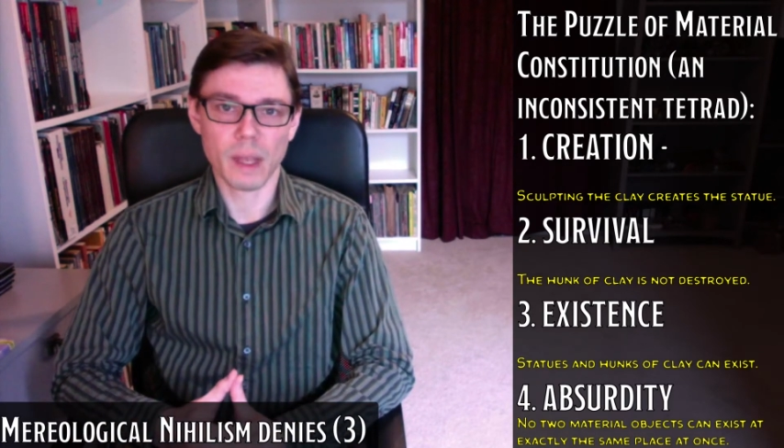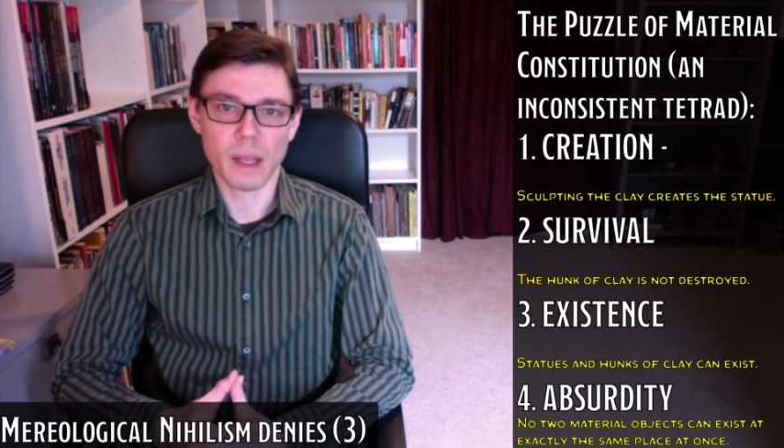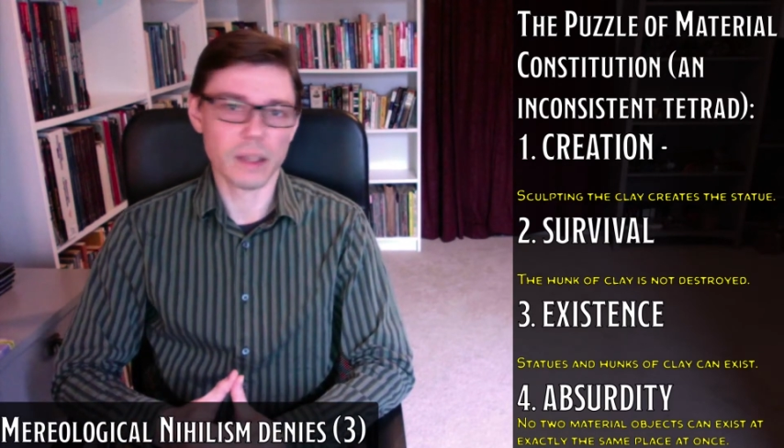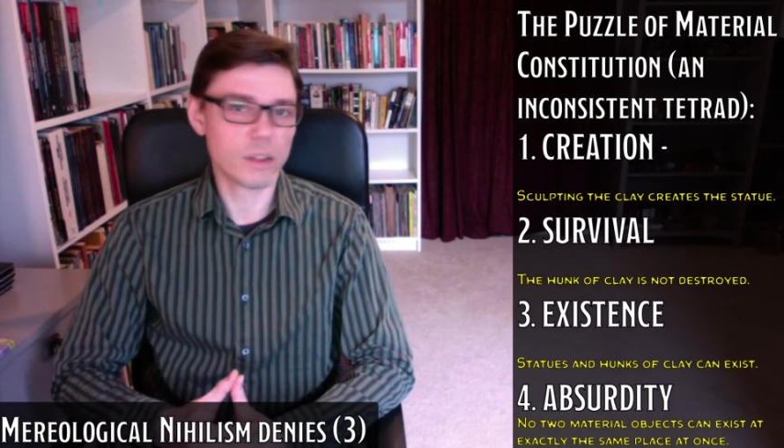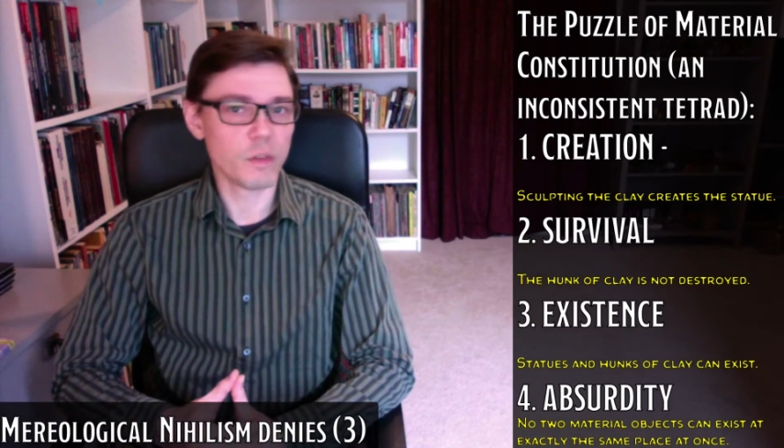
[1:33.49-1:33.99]

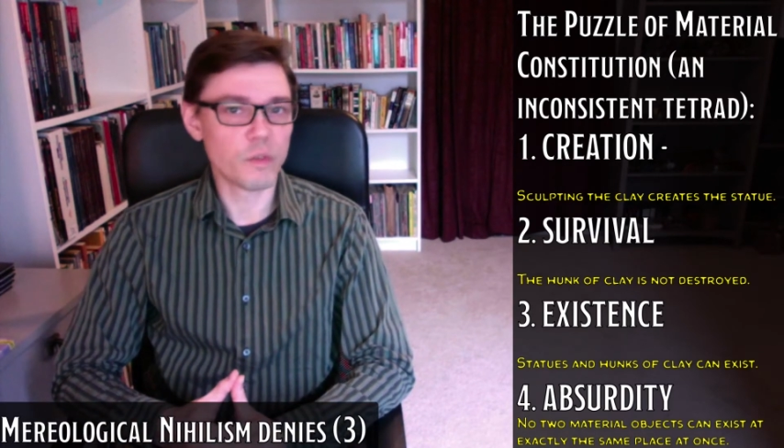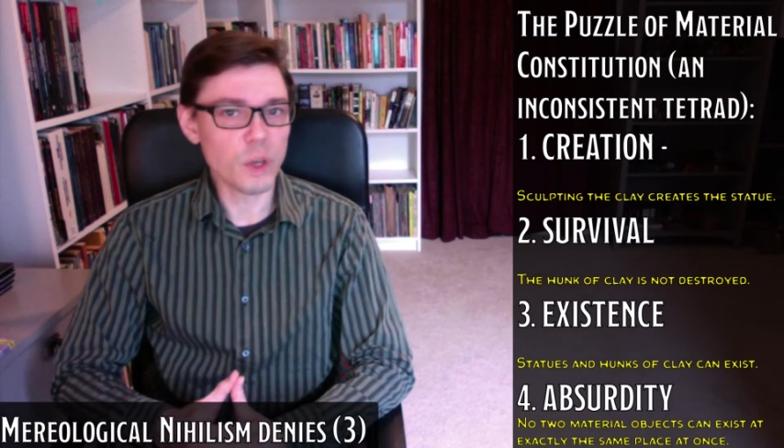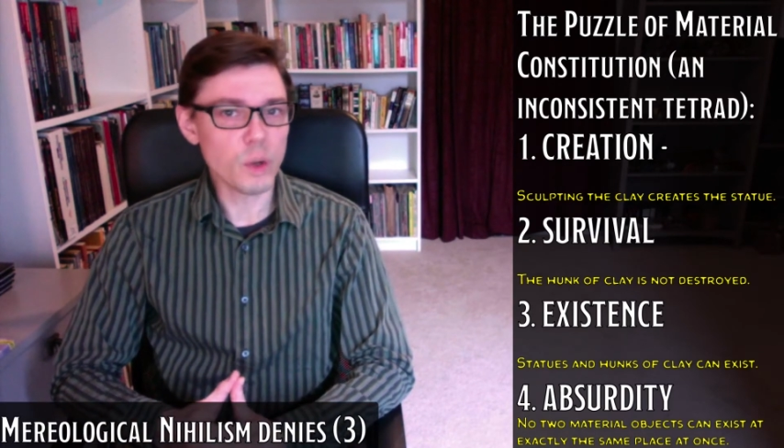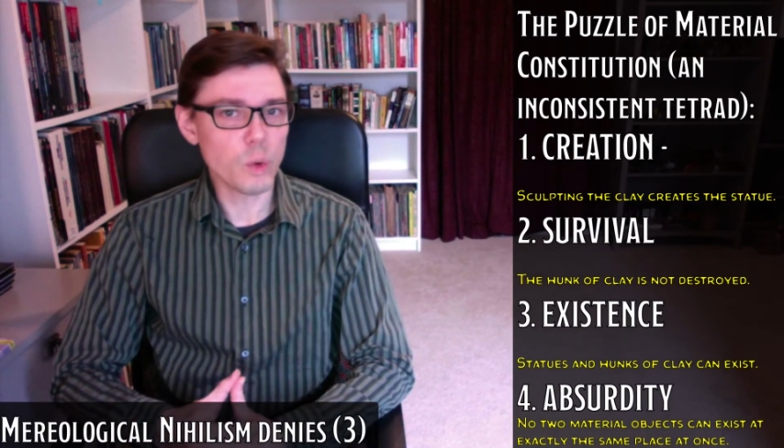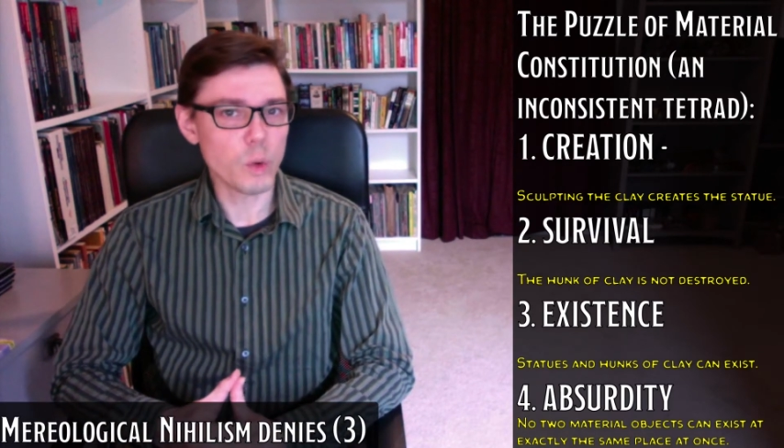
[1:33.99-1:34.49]
is the
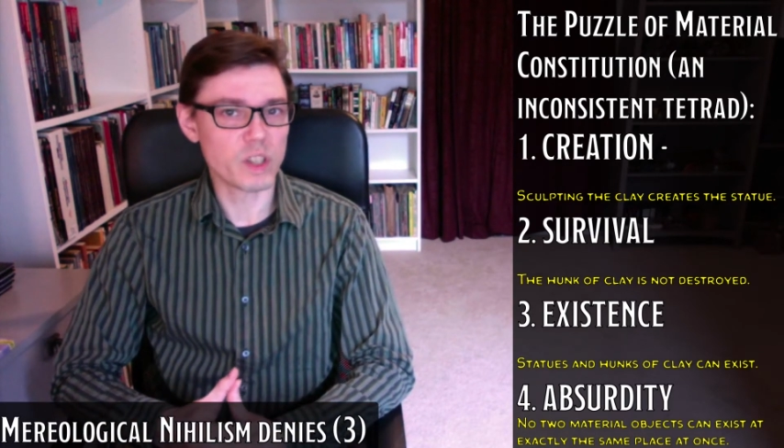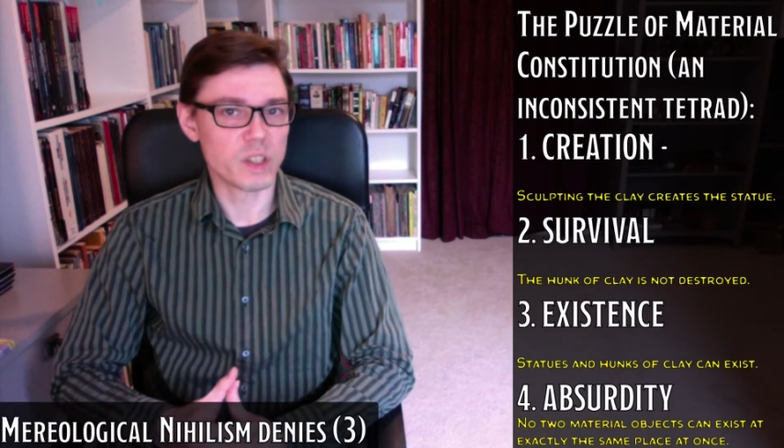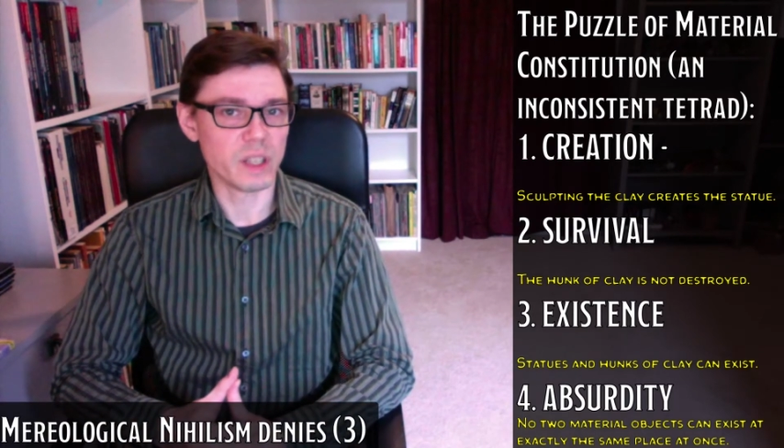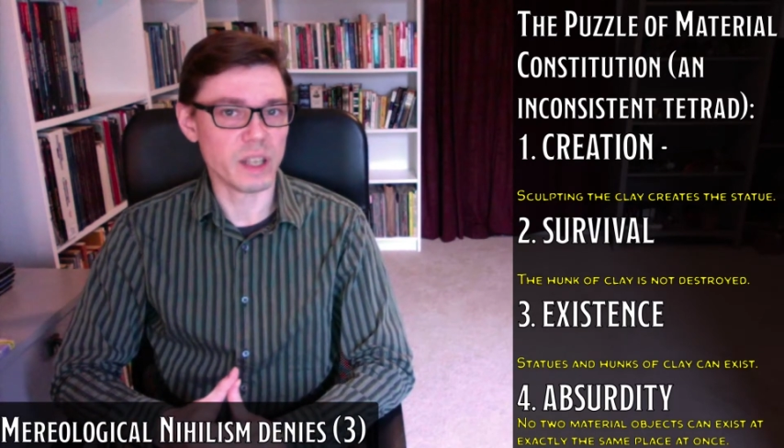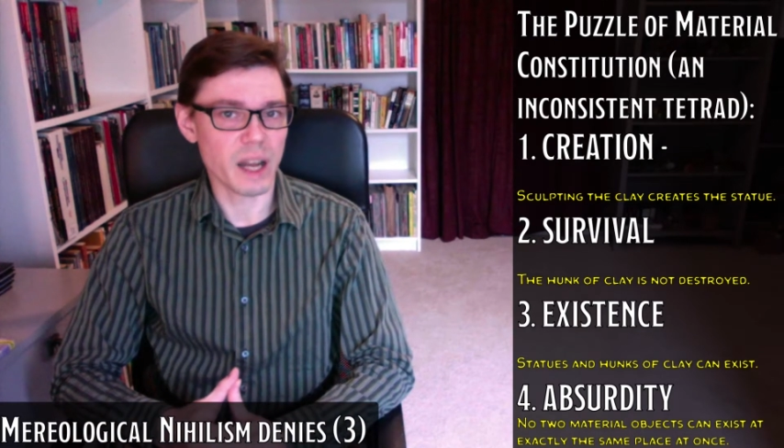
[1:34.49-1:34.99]
view which
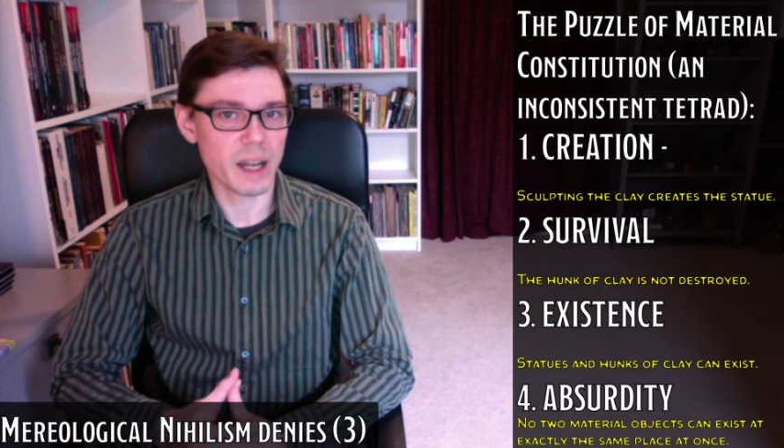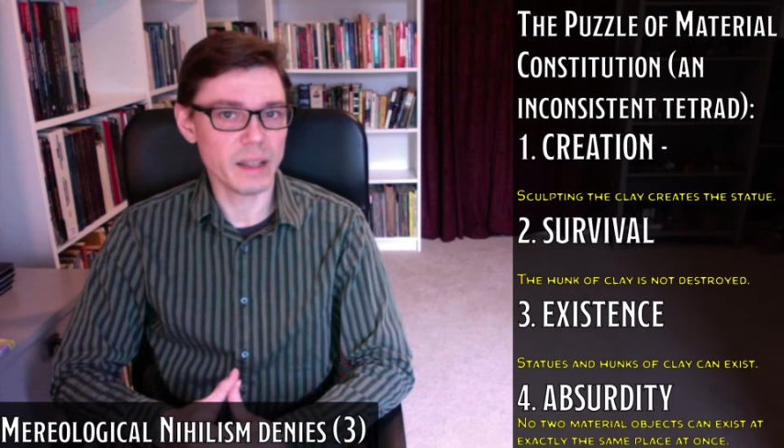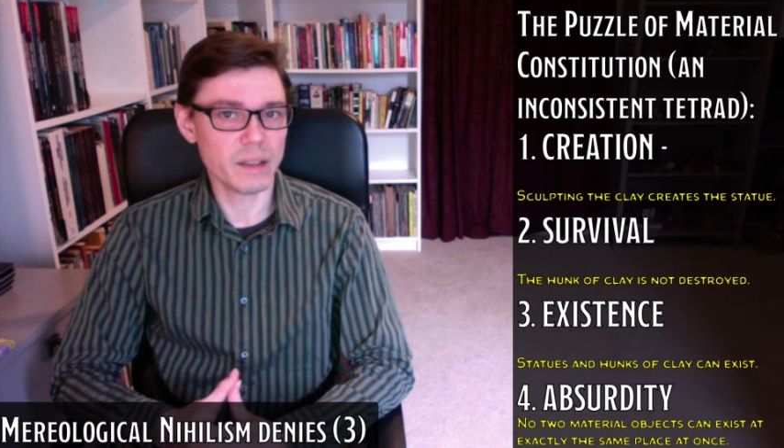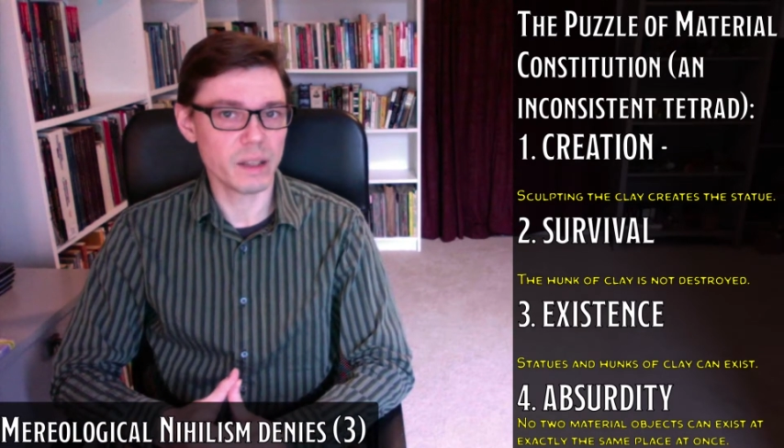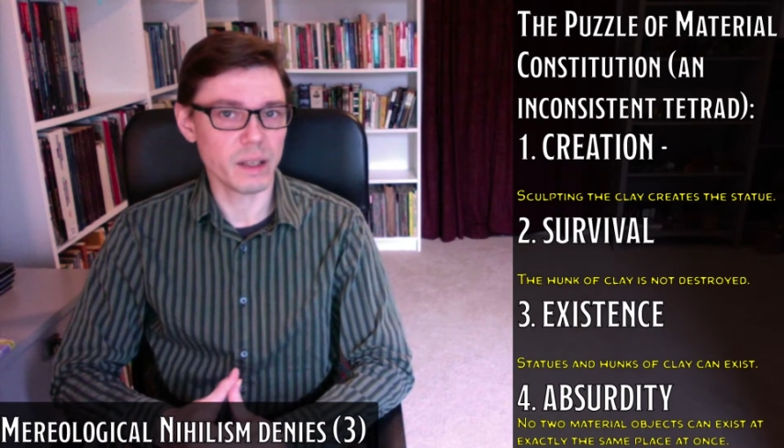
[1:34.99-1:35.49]

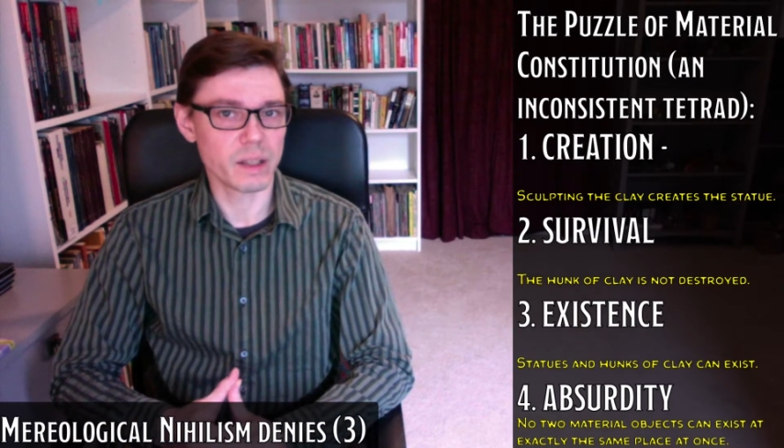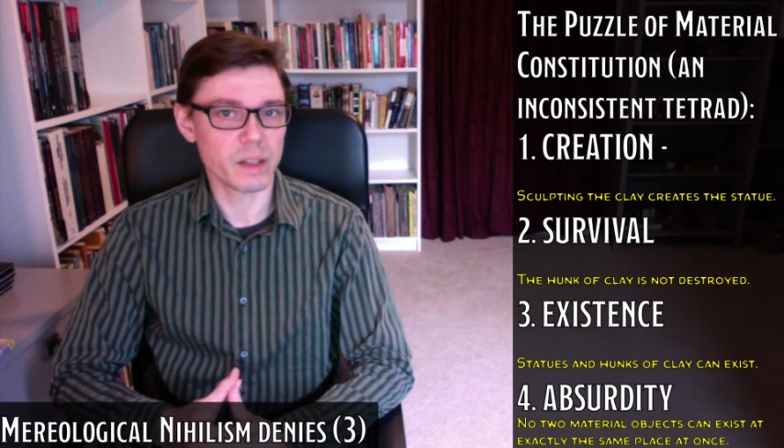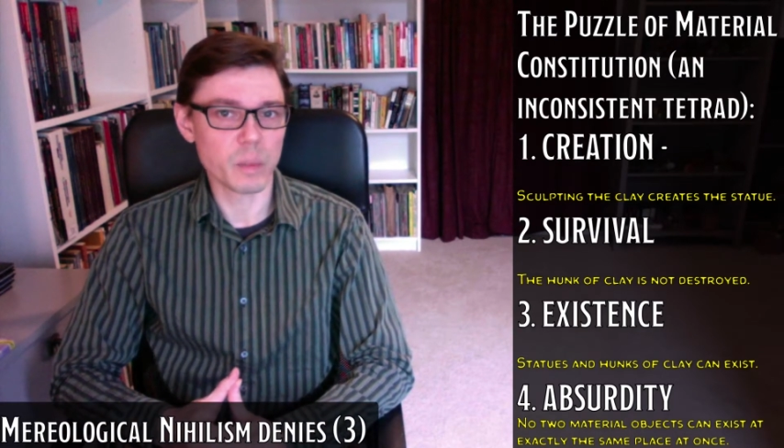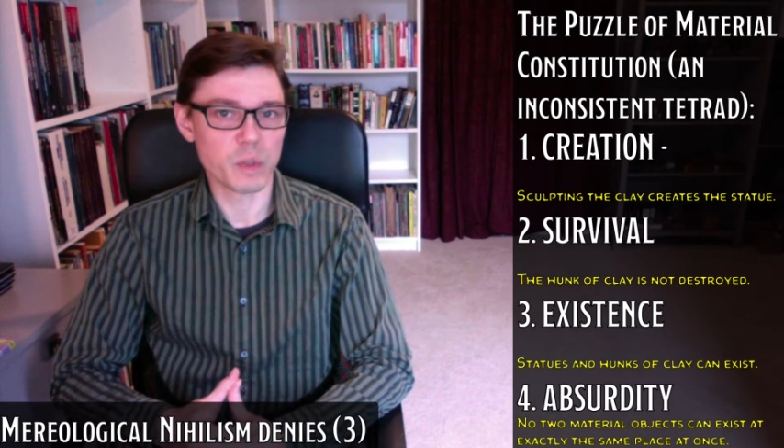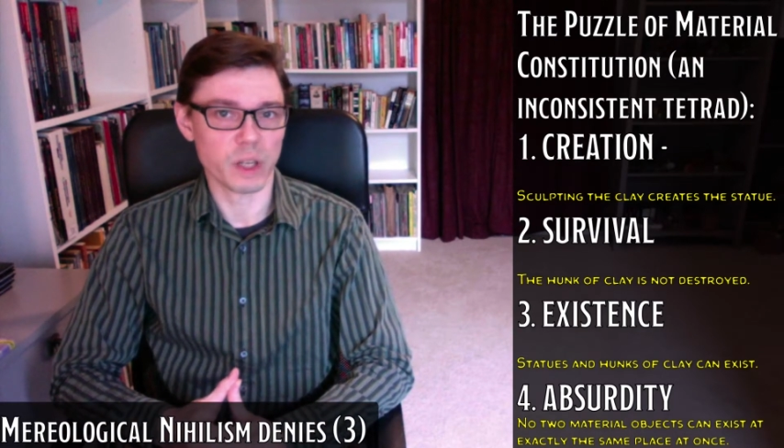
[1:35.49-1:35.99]
denies the
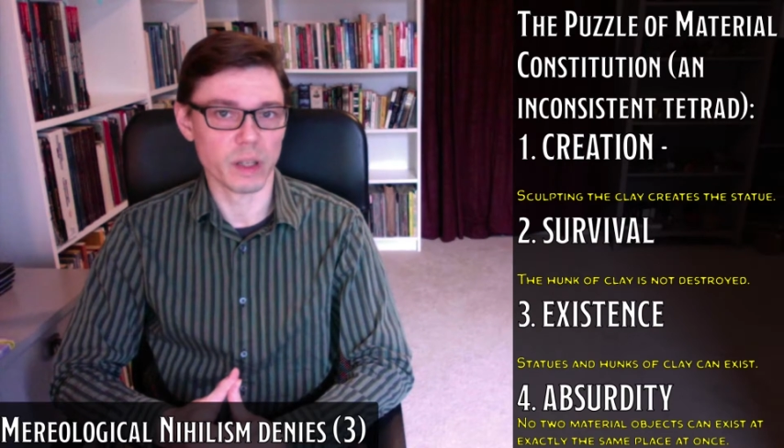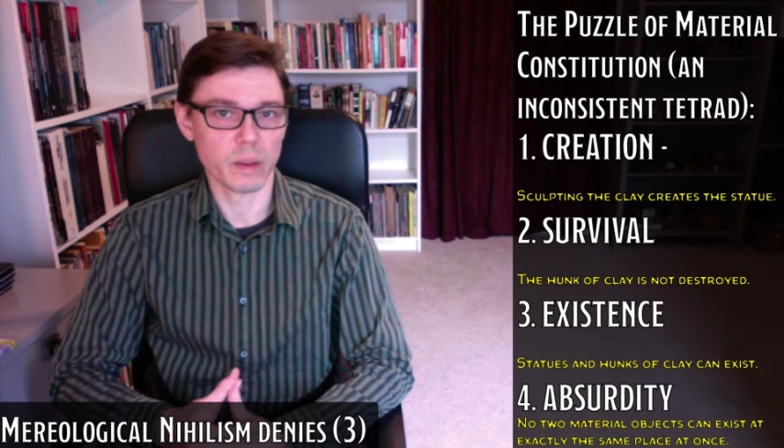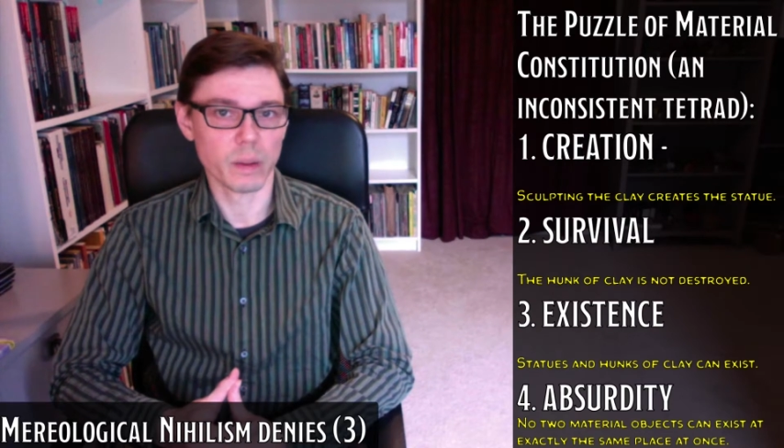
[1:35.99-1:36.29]
assumption